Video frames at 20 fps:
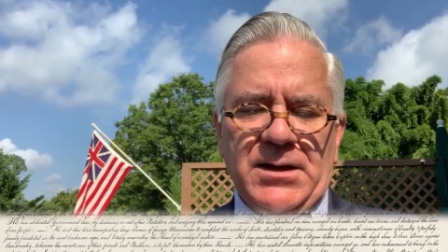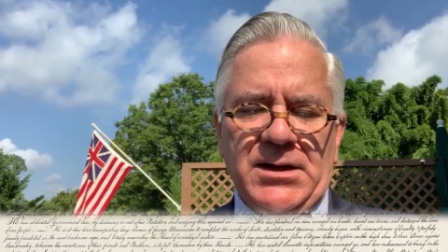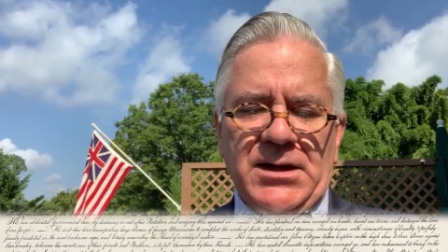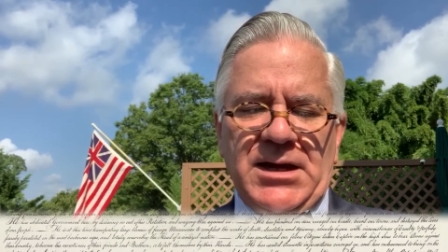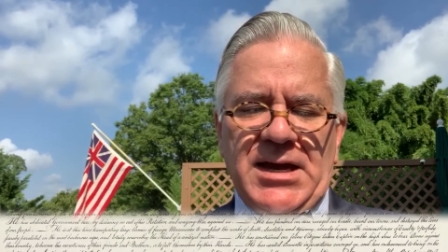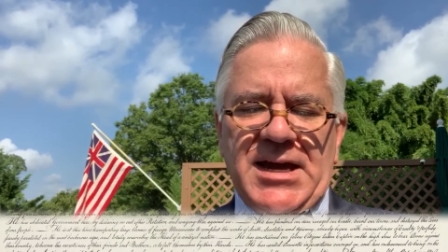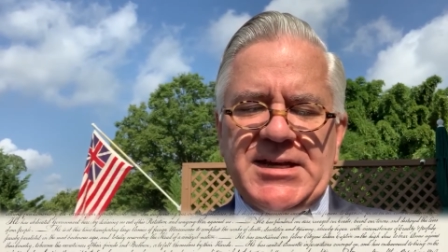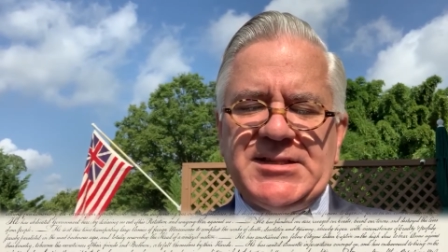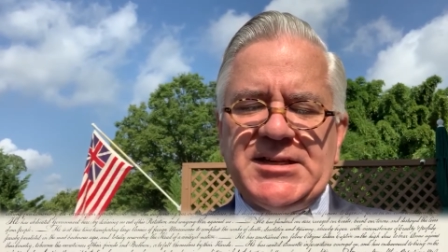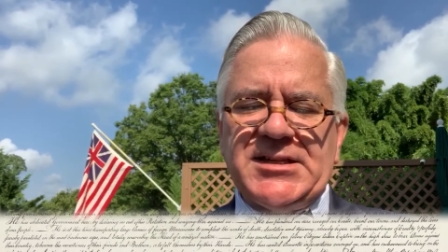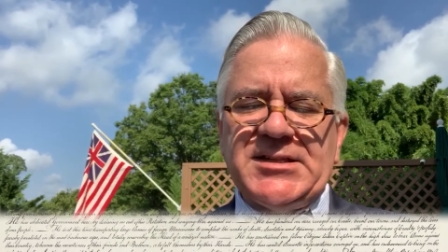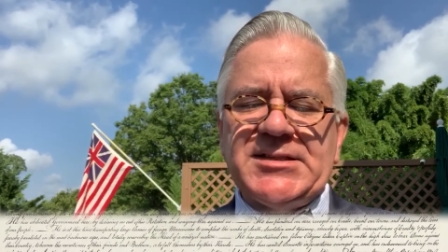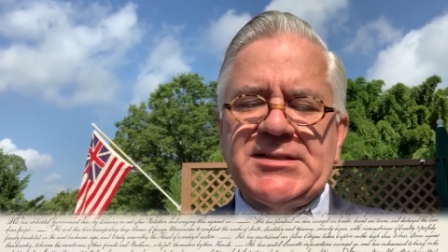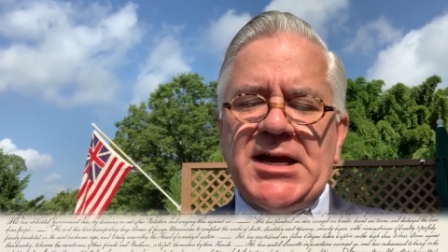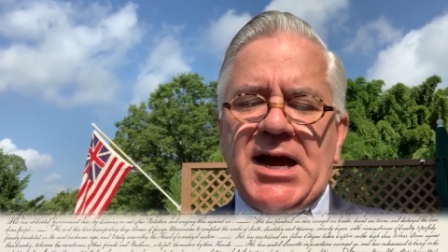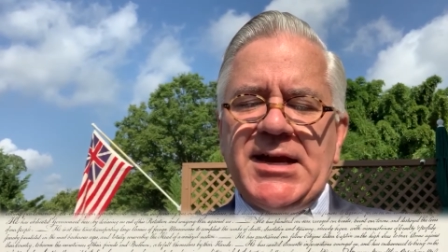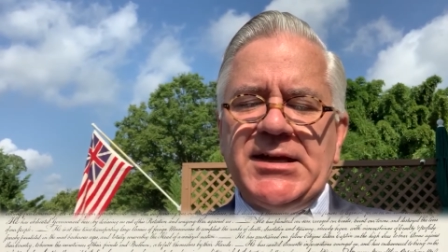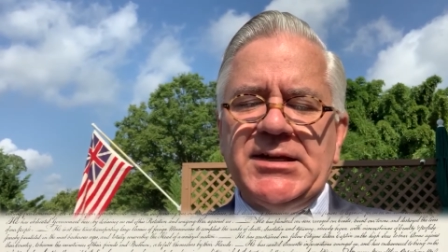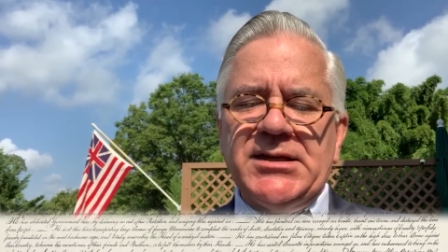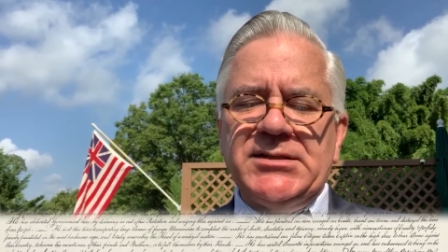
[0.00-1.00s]
He has
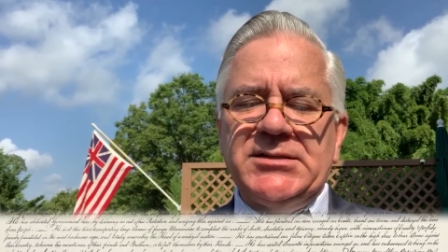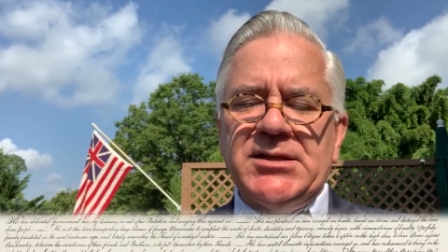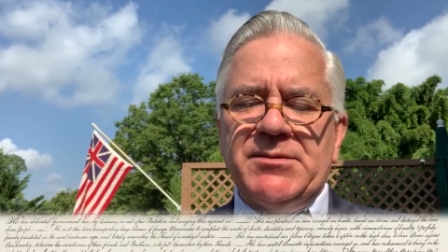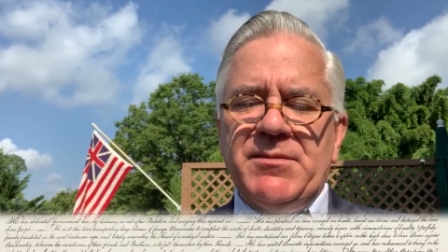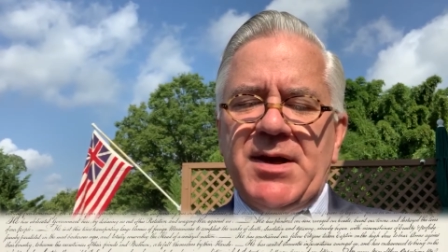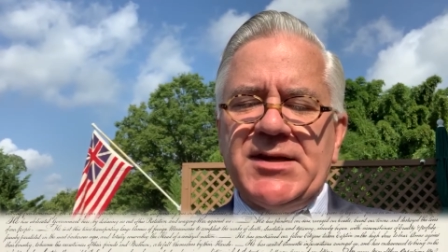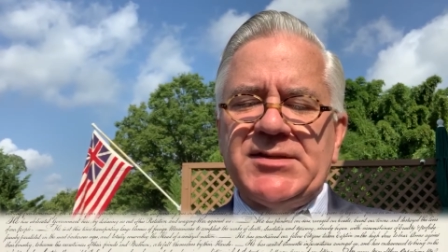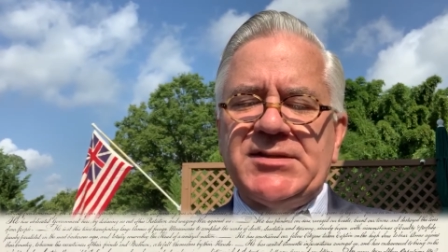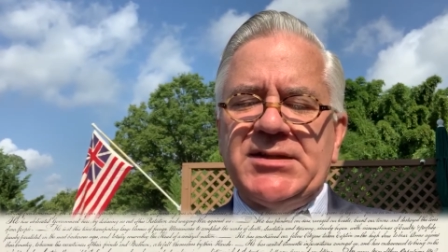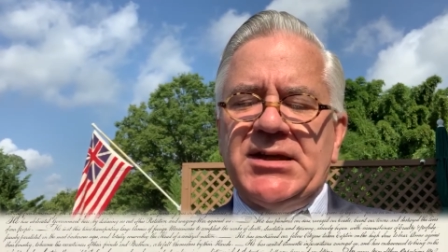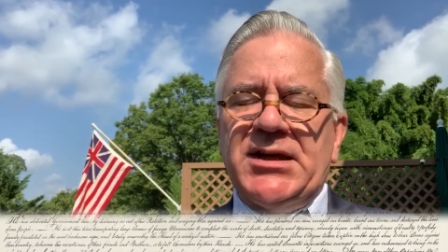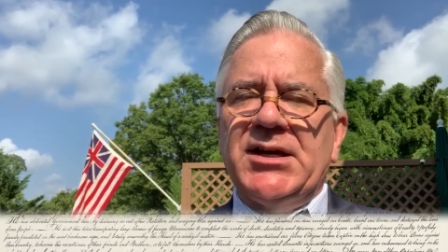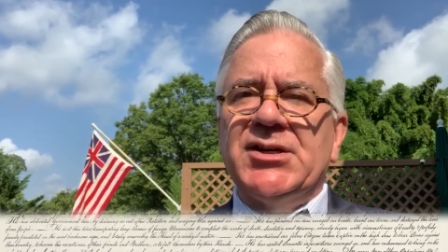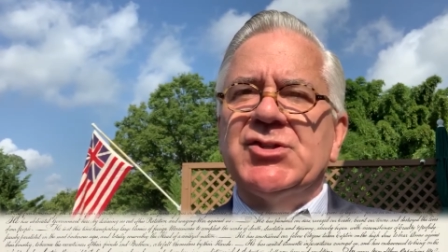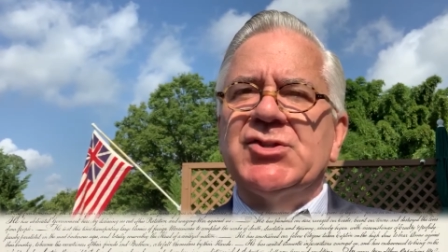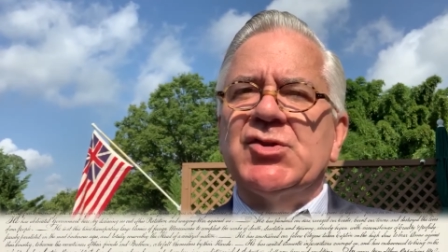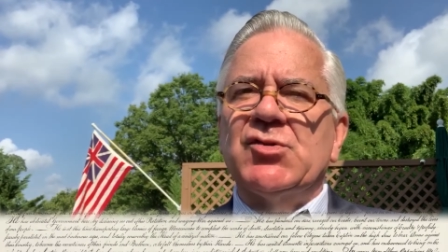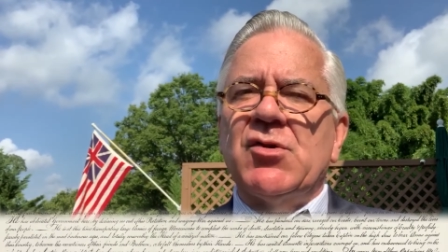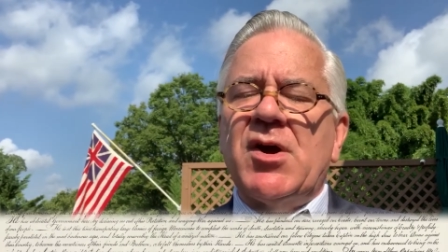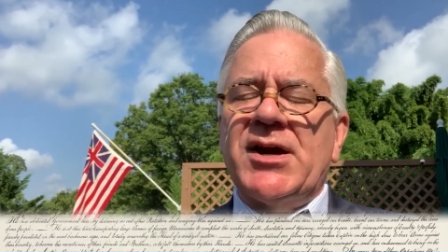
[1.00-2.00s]
excited domestic
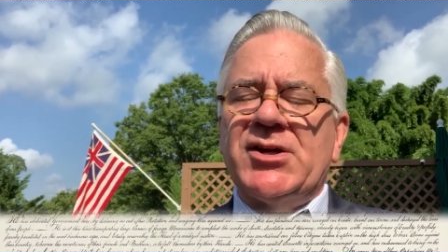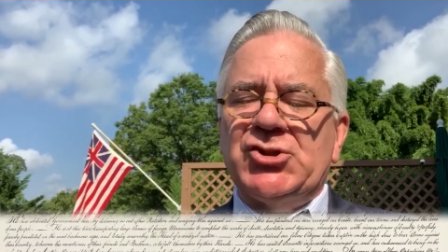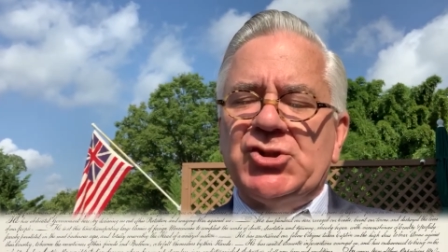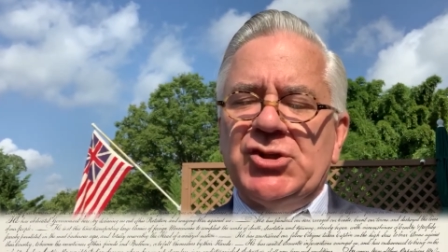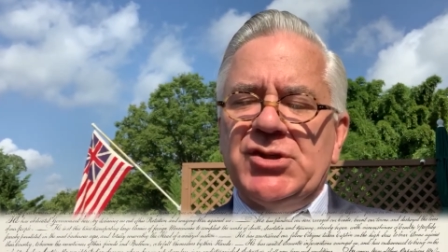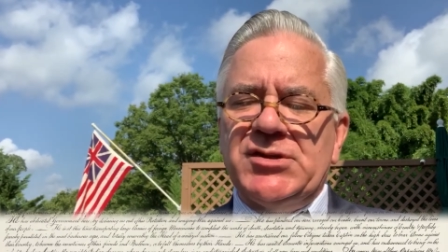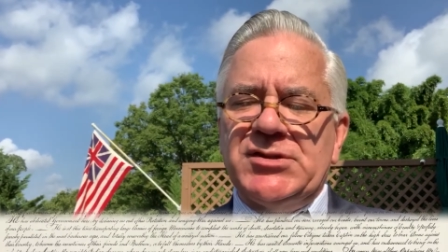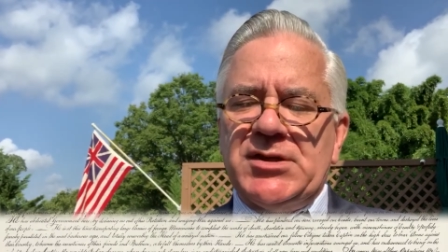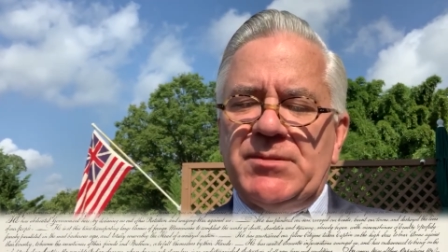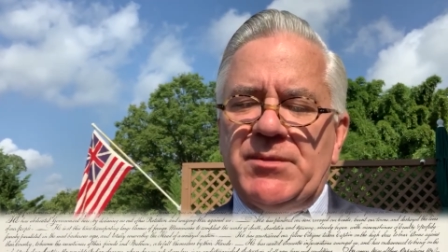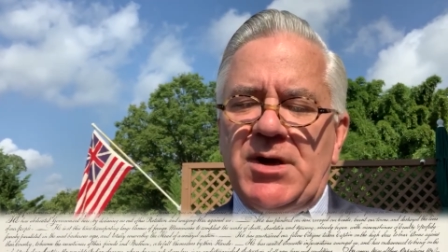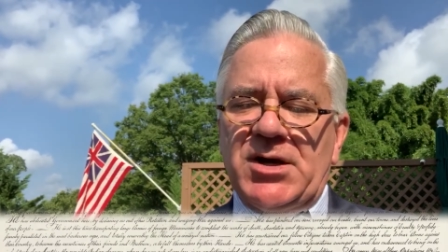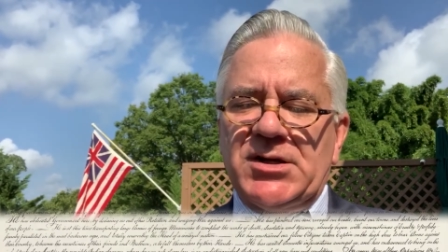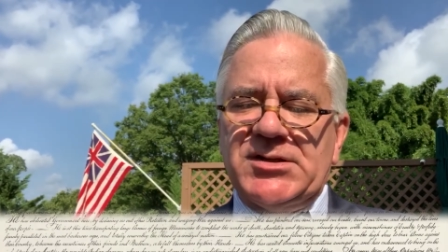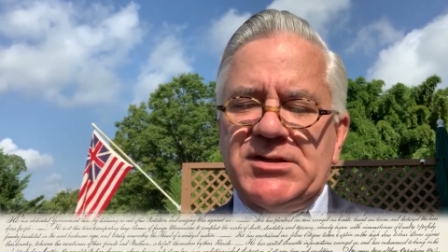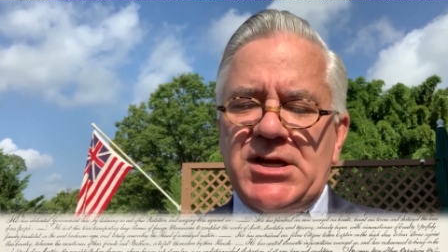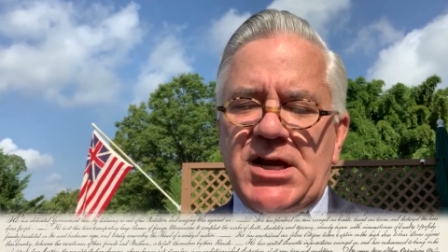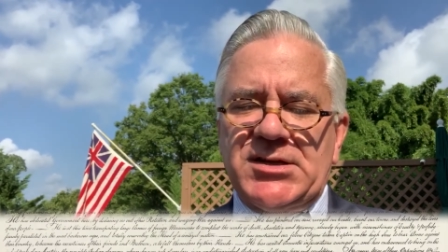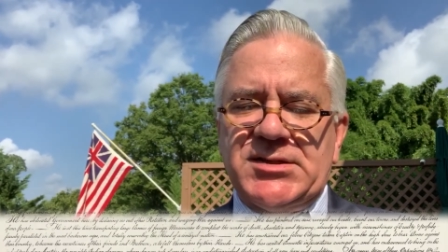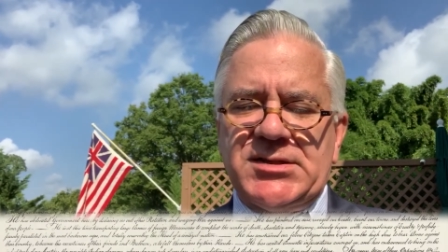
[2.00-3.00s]
insurrections
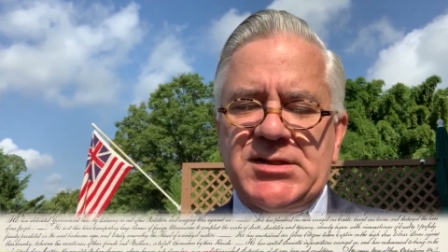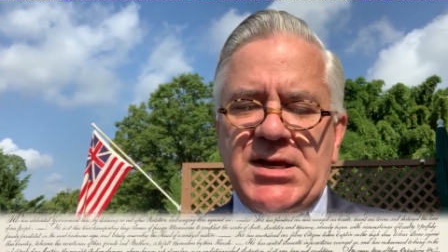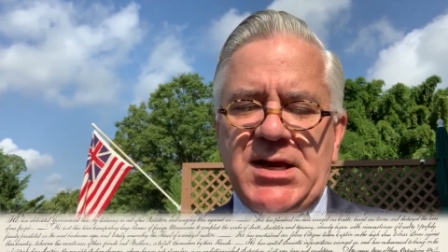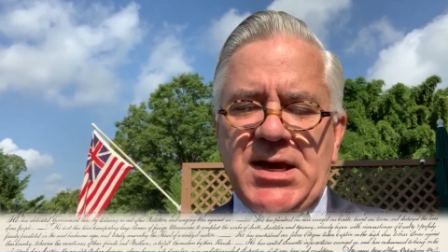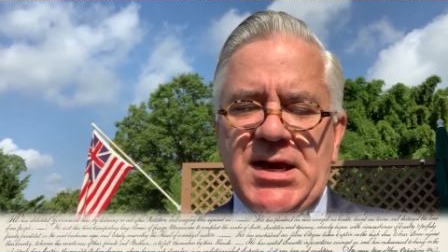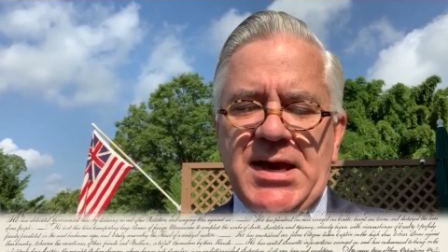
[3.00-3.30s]
amongst us